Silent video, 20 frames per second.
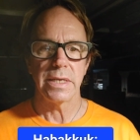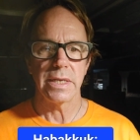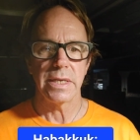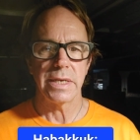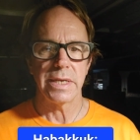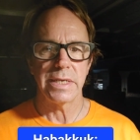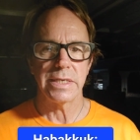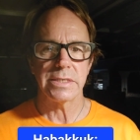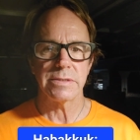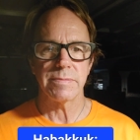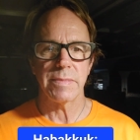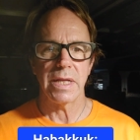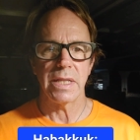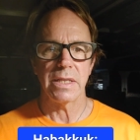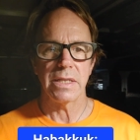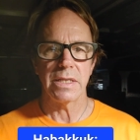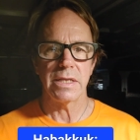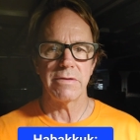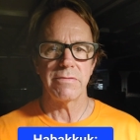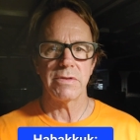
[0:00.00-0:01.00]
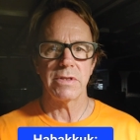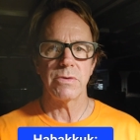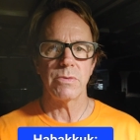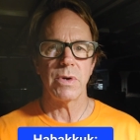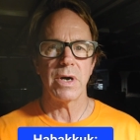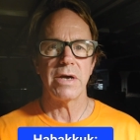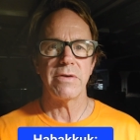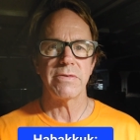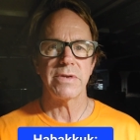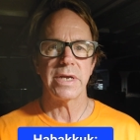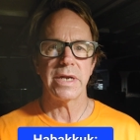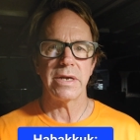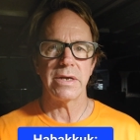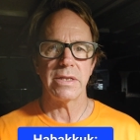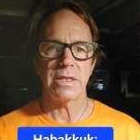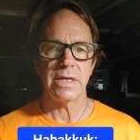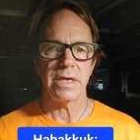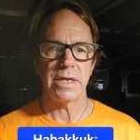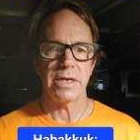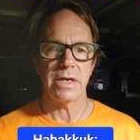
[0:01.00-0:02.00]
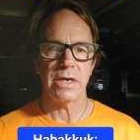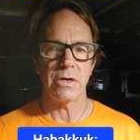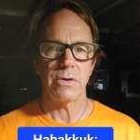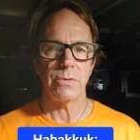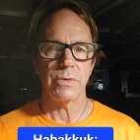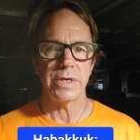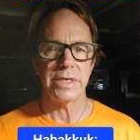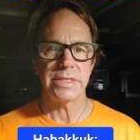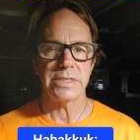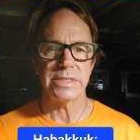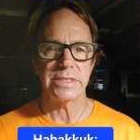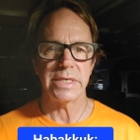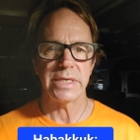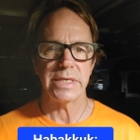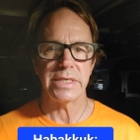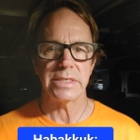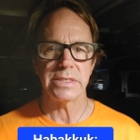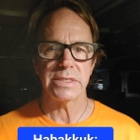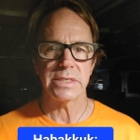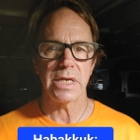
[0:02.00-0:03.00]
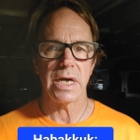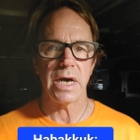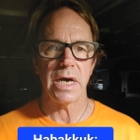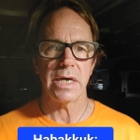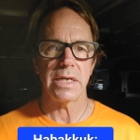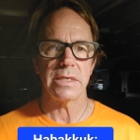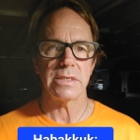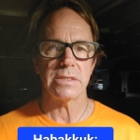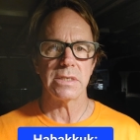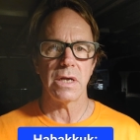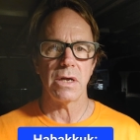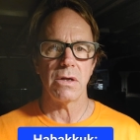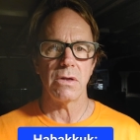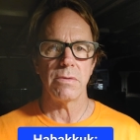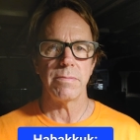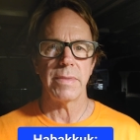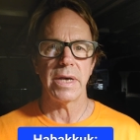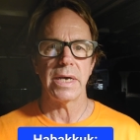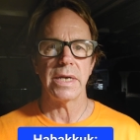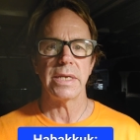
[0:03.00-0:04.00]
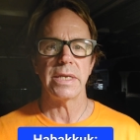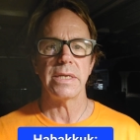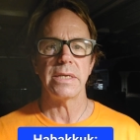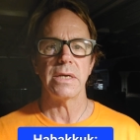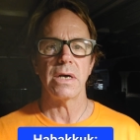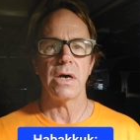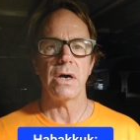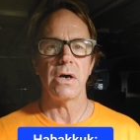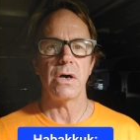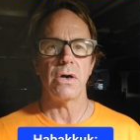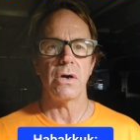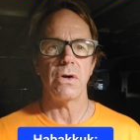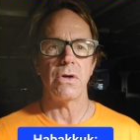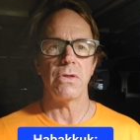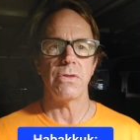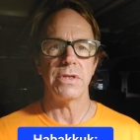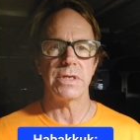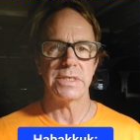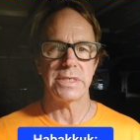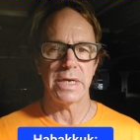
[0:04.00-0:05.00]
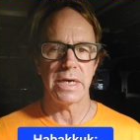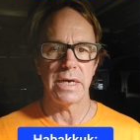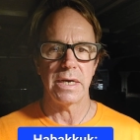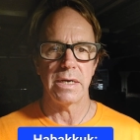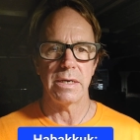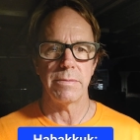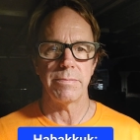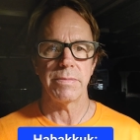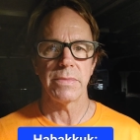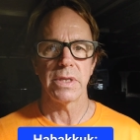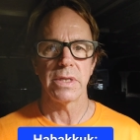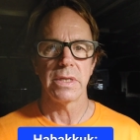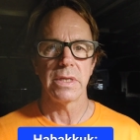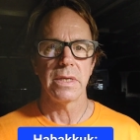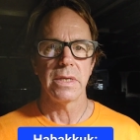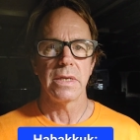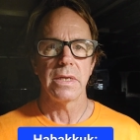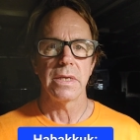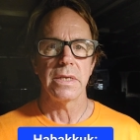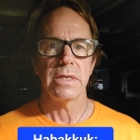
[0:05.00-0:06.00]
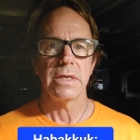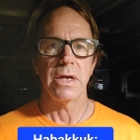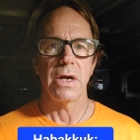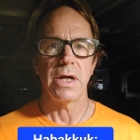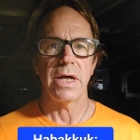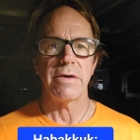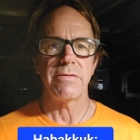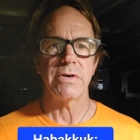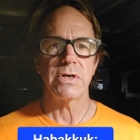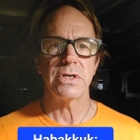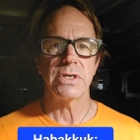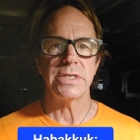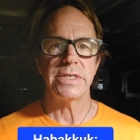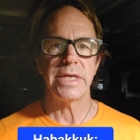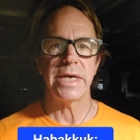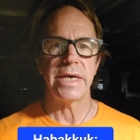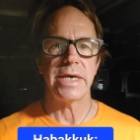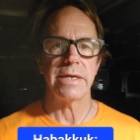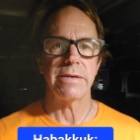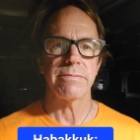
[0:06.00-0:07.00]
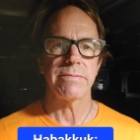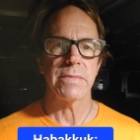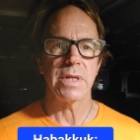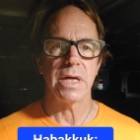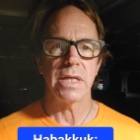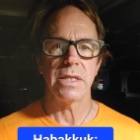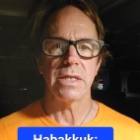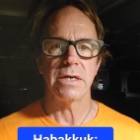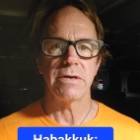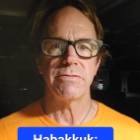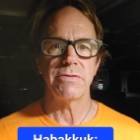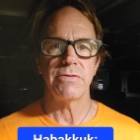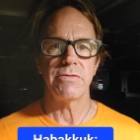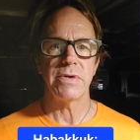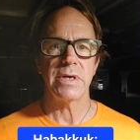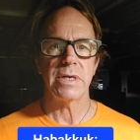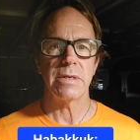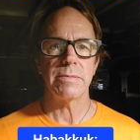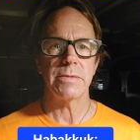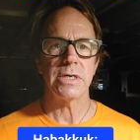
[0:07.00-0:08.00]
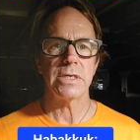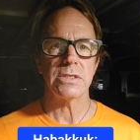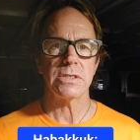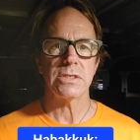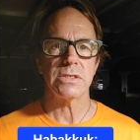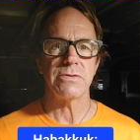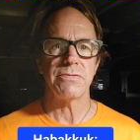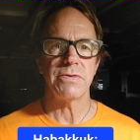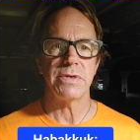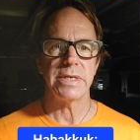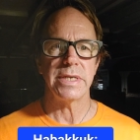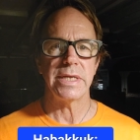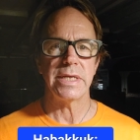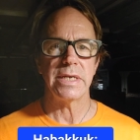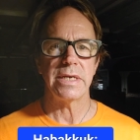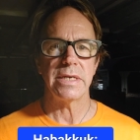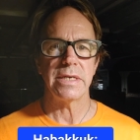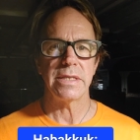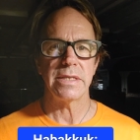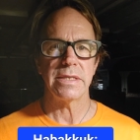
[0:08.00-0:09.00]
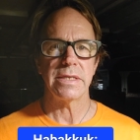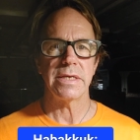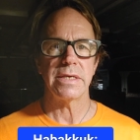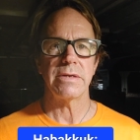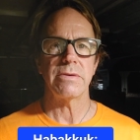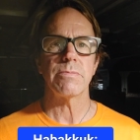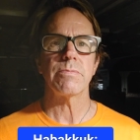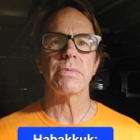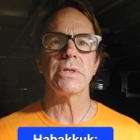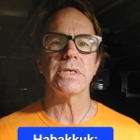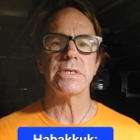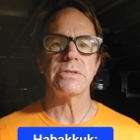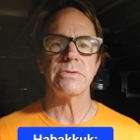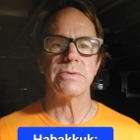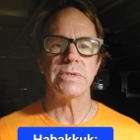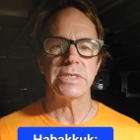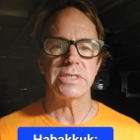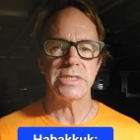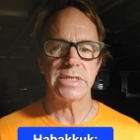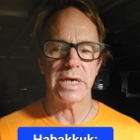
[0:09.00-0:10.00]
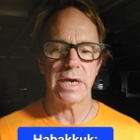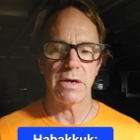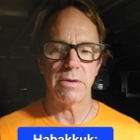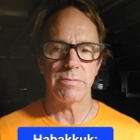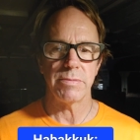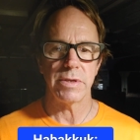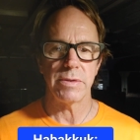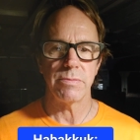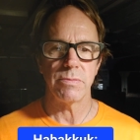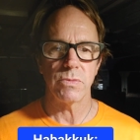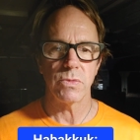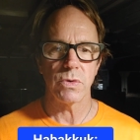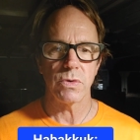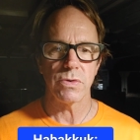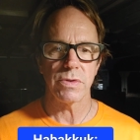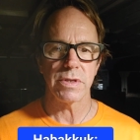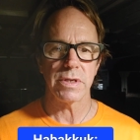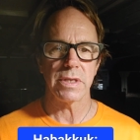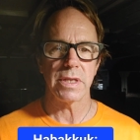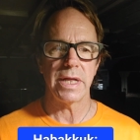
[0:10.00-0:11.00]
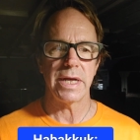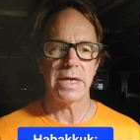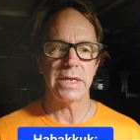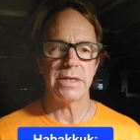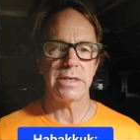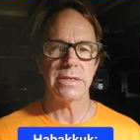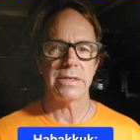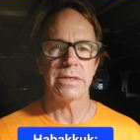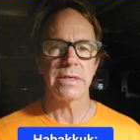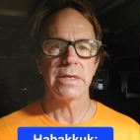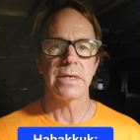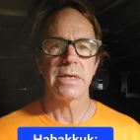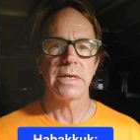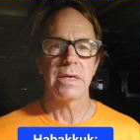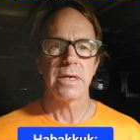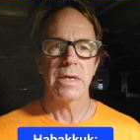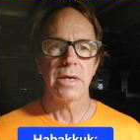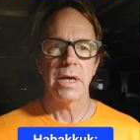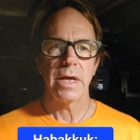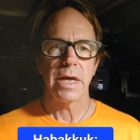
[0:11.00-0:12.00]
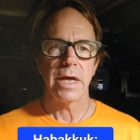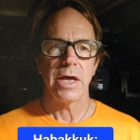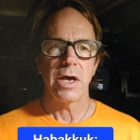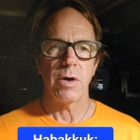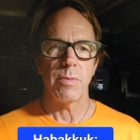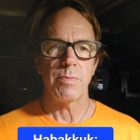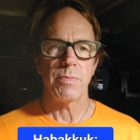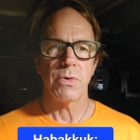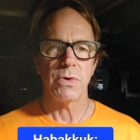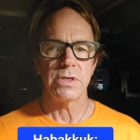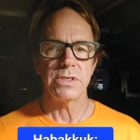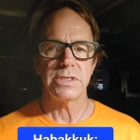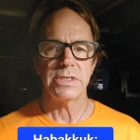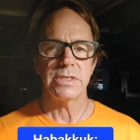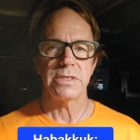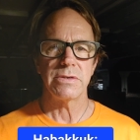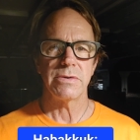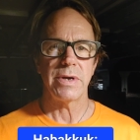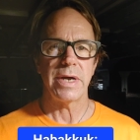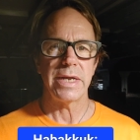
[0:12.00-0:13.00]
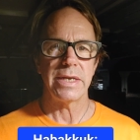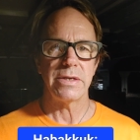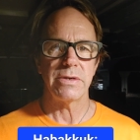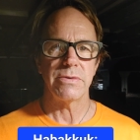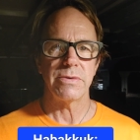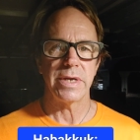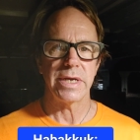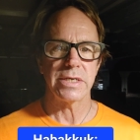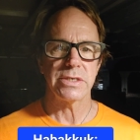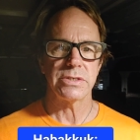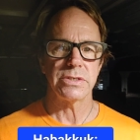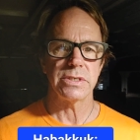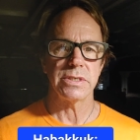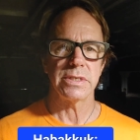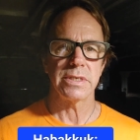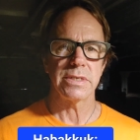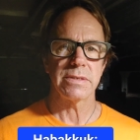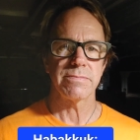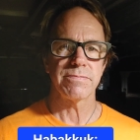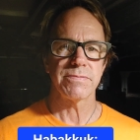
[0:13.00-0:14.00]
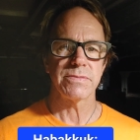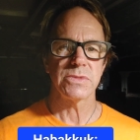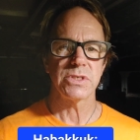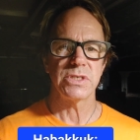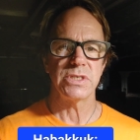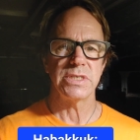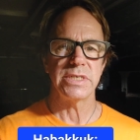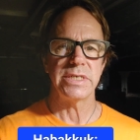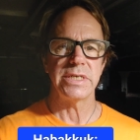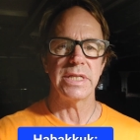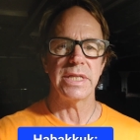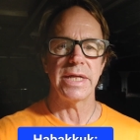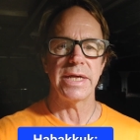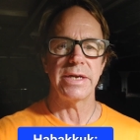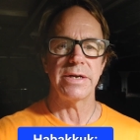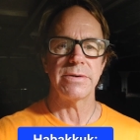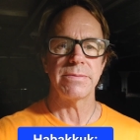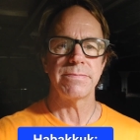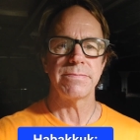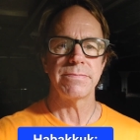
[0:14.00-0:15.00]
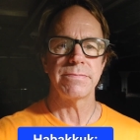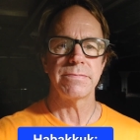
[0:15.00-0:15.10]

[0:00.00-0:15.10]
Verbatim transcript: And as my lovely wife Caroline always says, God is almighty all the time. Y'all have a good day. I love you very much. If you need anything, please reach out. Be more than glad to help point you in the right direction. See you later.